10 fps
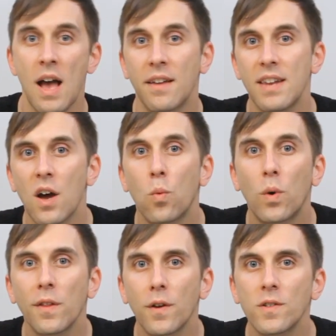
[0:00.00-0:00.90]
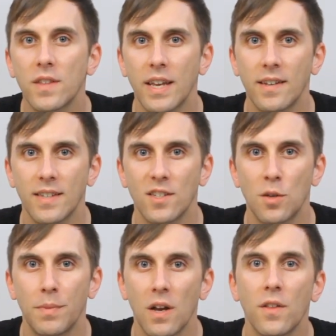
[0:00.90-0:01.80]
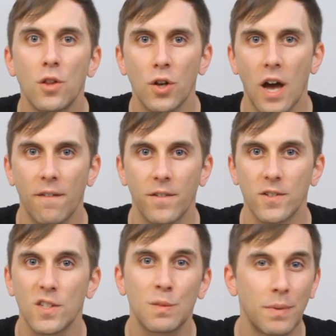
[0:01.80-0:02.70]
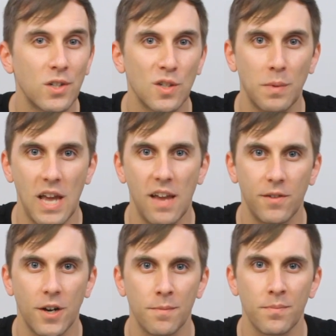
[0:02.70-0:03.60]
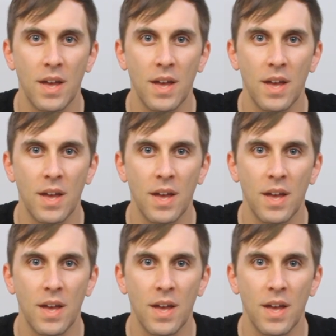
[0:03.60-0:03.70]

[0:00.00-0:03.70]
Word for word: Now, one of those things is to be on the lookout for suspicious behavior,